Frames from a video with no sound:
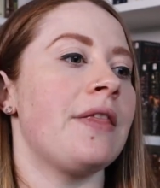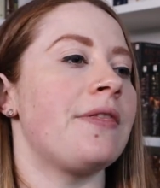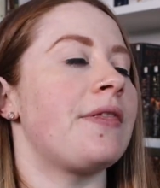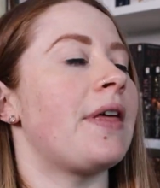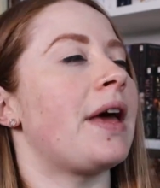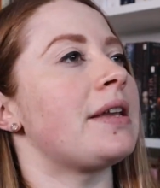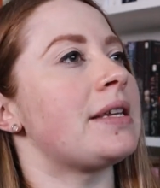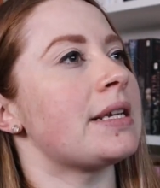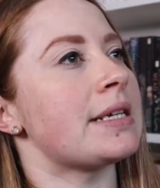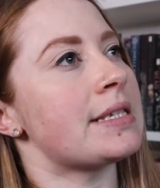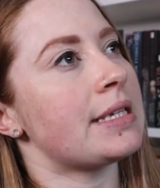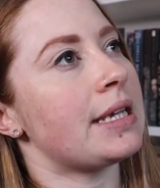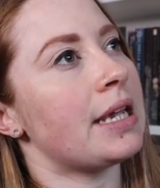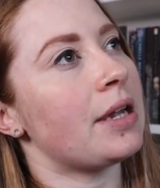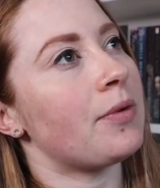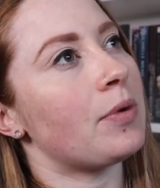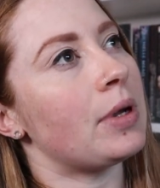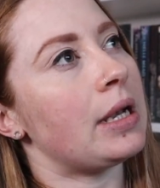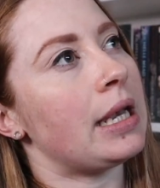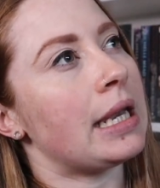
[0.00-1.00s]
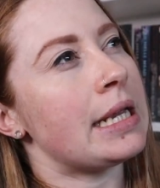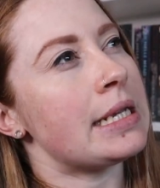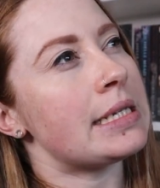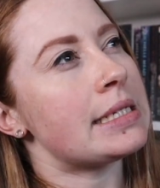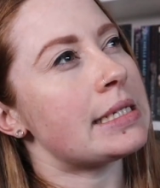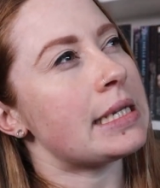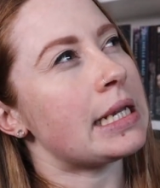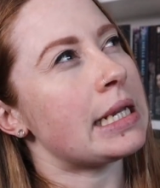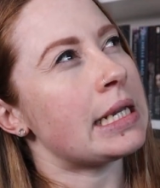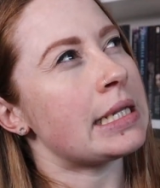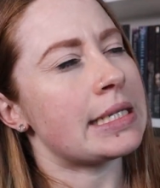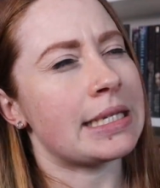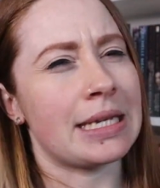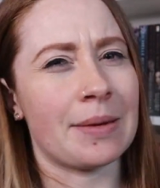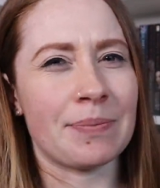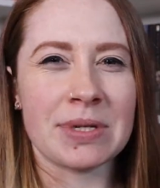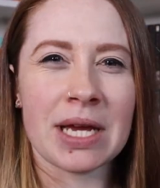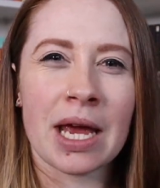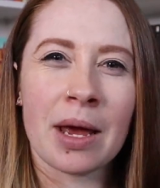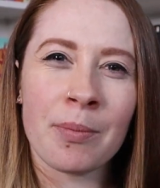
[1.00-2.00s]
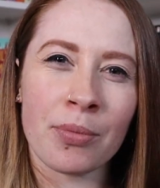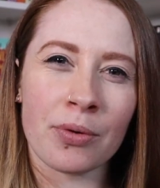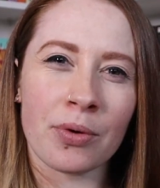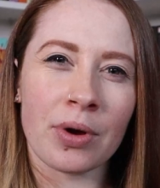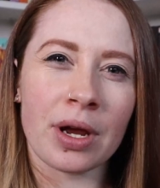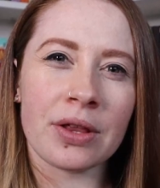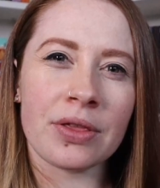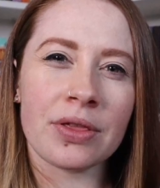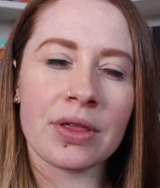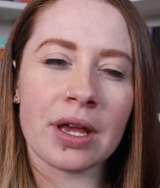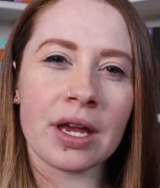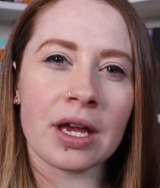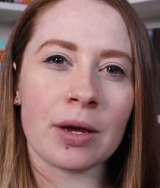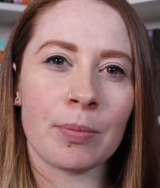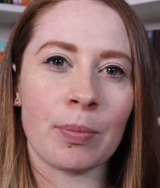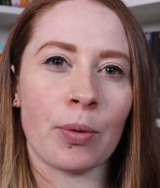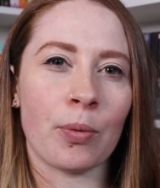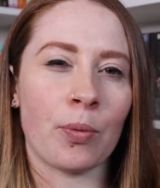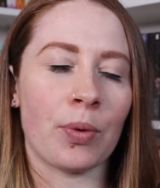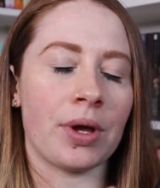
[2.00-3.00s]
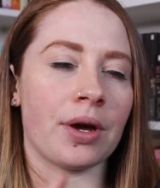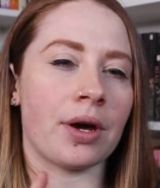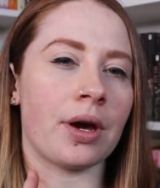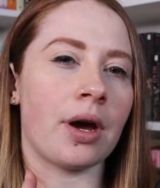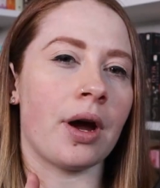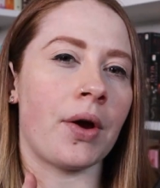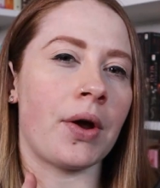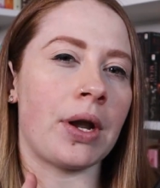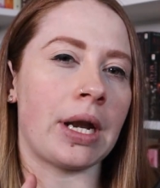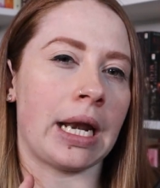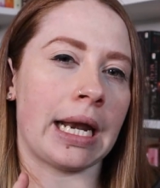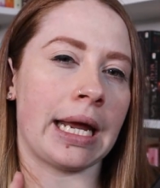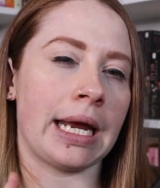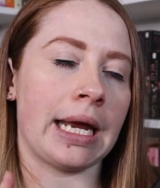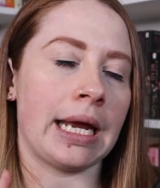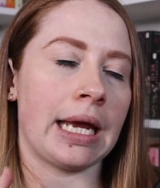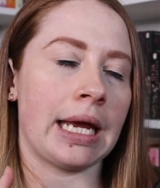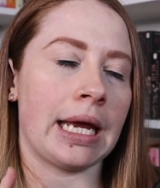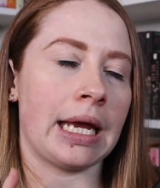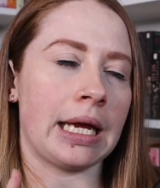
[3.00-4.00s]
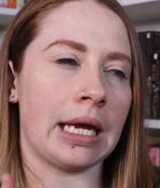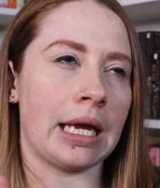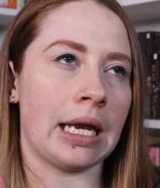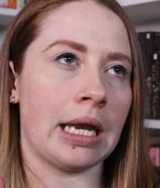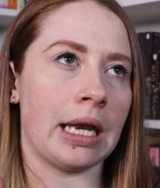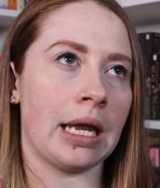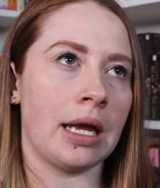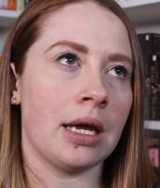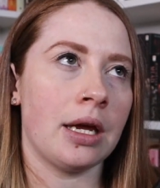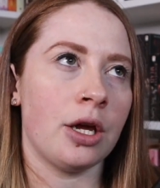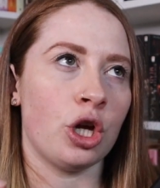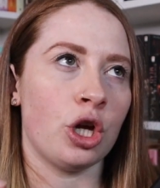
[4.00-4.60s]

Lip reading: that does get released in September, I think, but we are currently in